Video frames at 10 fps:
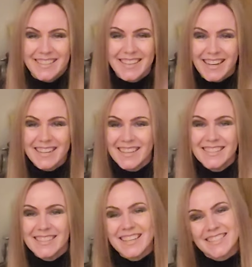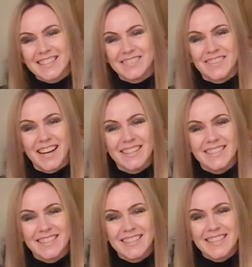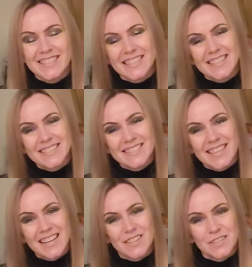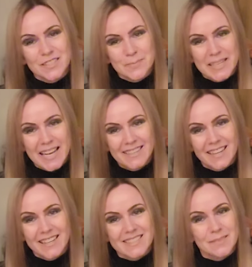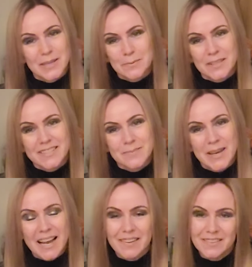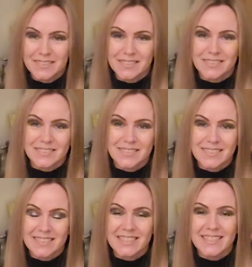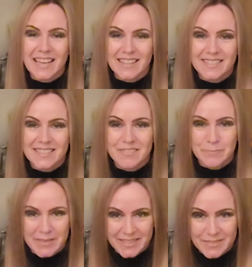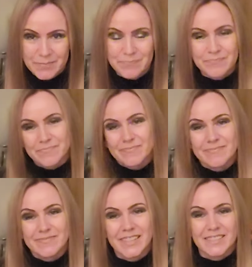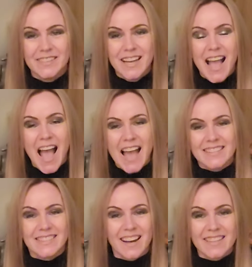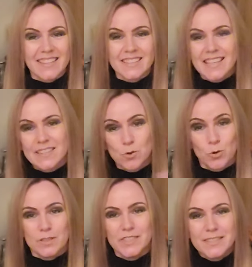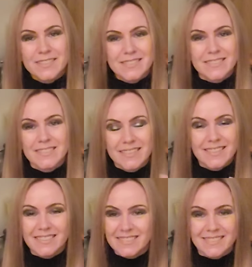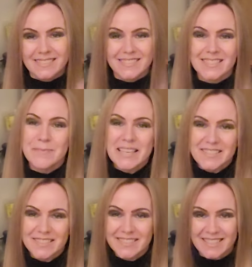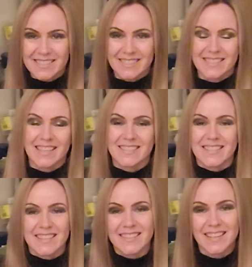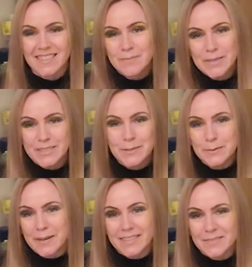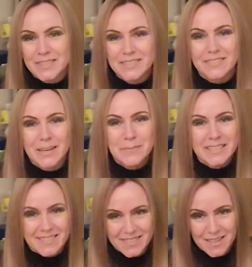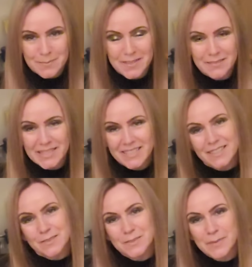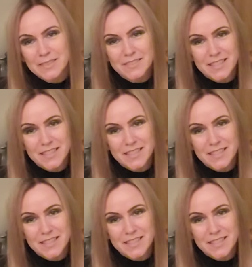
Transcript: I don't know, I think it's easy to get caught up in headlines no matter what it's about, or look at the negative. But no, and I think it's down to all of us, to make sure it succeeds. And I think we do. I think we do a fabulous job. I mean, you go to model